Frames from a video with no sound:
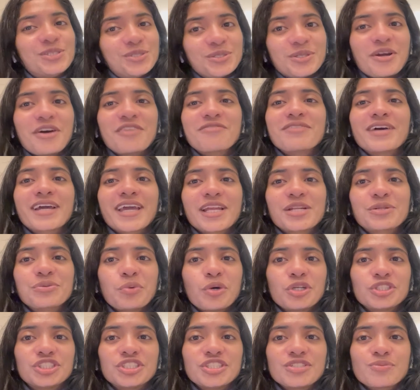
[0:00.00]
do not forget to
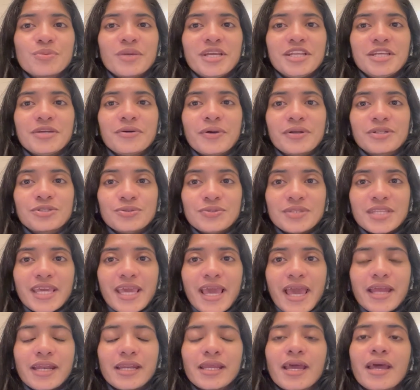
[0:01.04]
watch this video to the
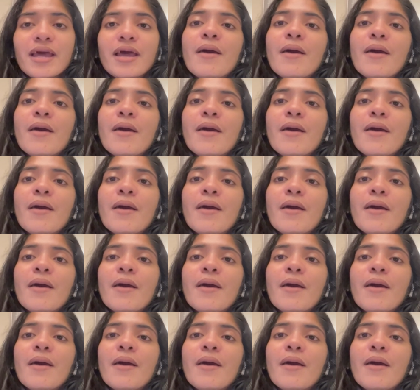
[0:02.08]
end.